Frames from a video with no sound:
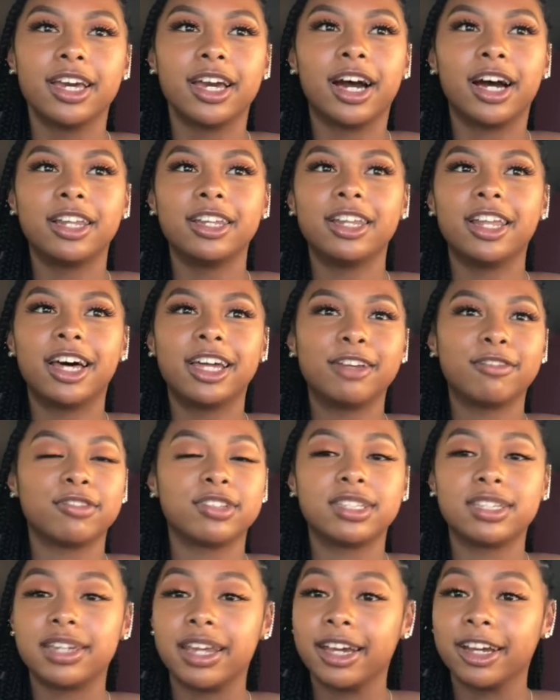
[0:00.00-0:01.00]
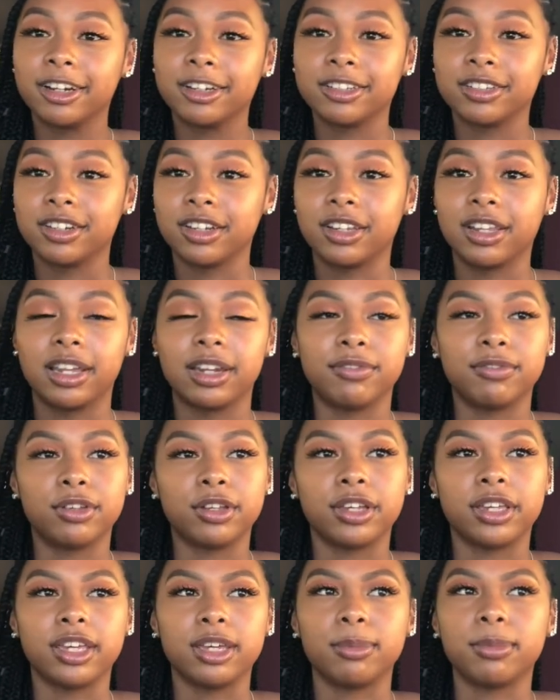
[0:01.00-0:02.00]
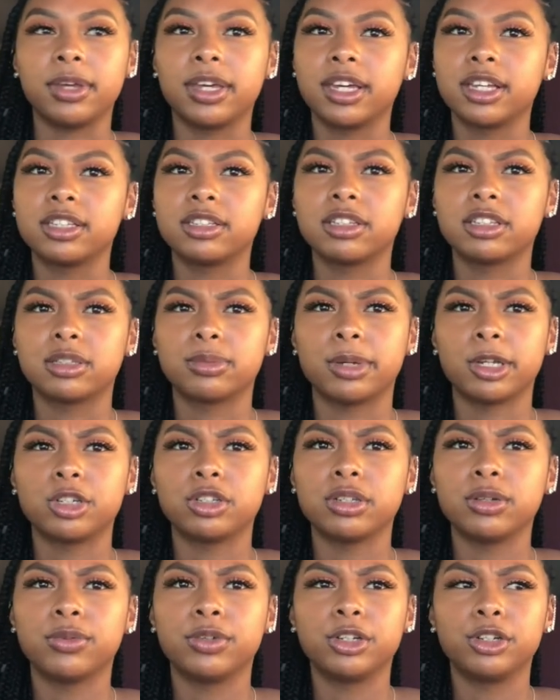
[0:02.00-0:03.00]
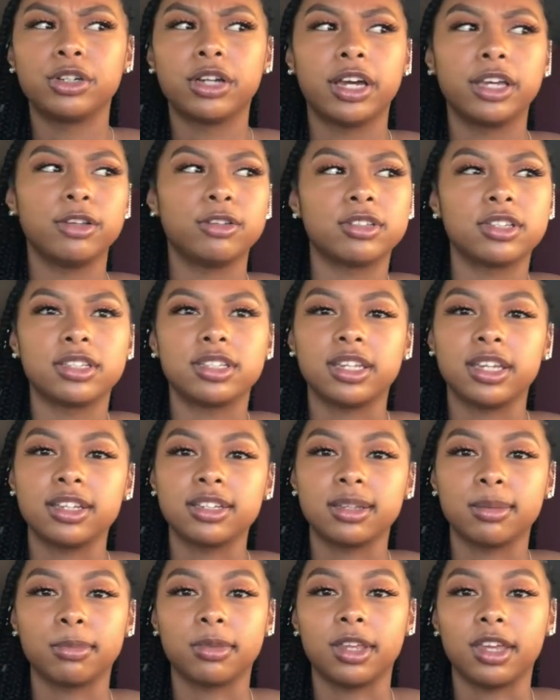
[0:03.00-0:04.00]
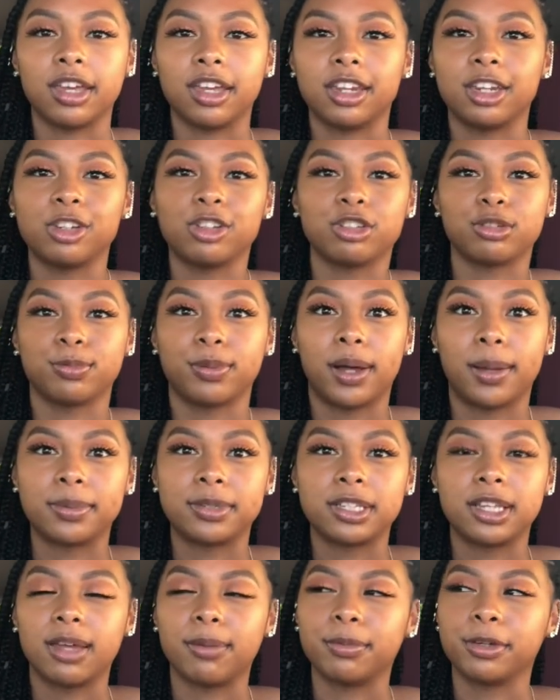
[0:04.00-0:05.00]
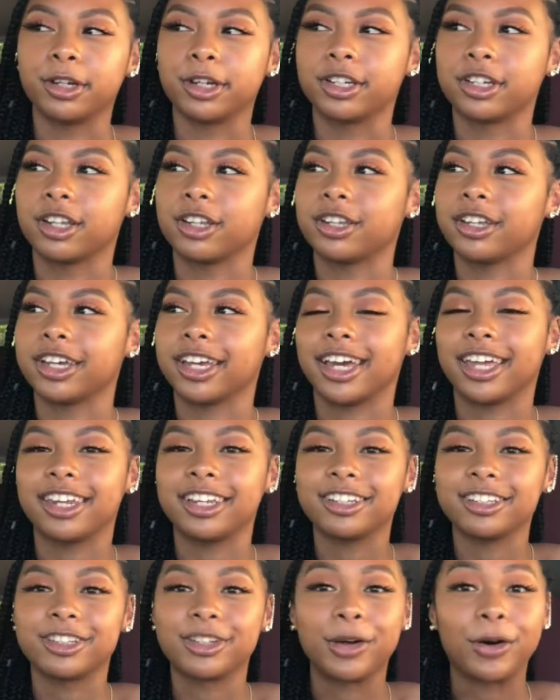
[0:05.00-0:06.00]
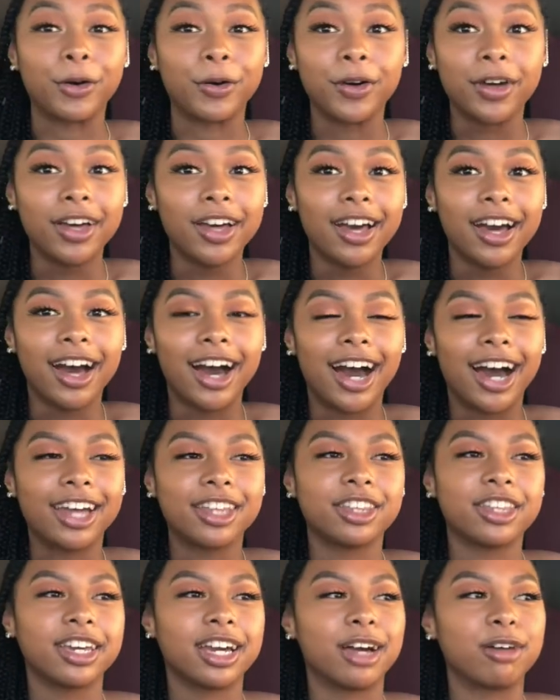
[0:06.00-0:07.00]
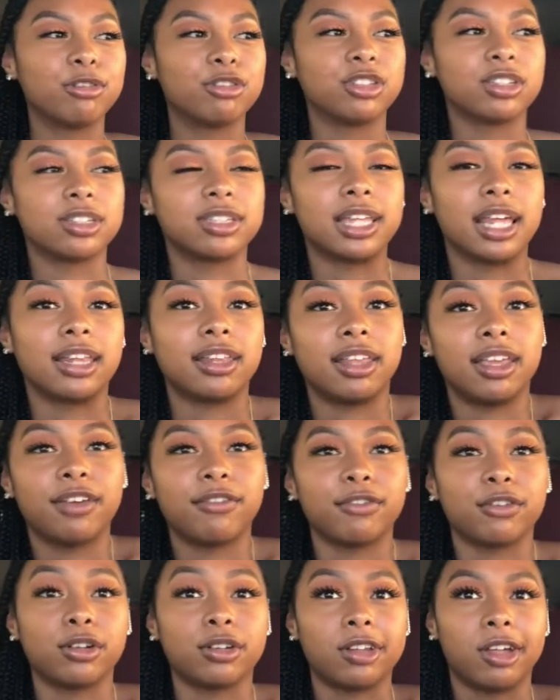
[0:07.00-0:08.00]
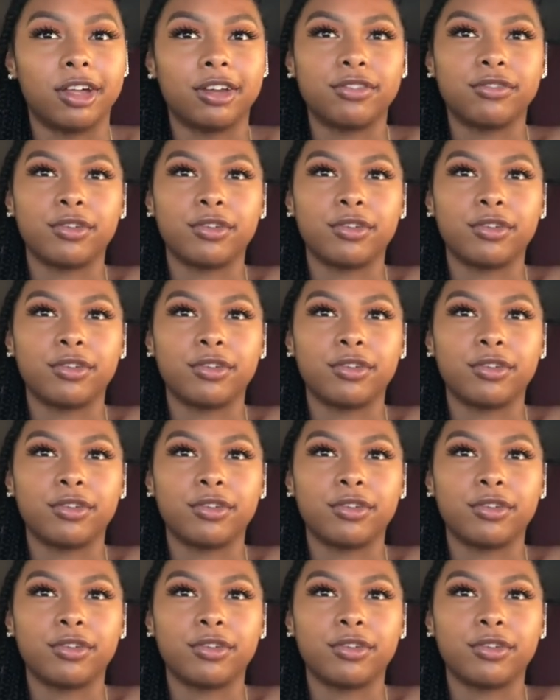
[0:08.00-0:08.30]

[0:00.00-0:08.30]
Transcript: a lot of stares and a lot of looking, because especially when you're not used to seeing something and it just pops up, you're gonna look at it. So I think I was just that thing for a lot of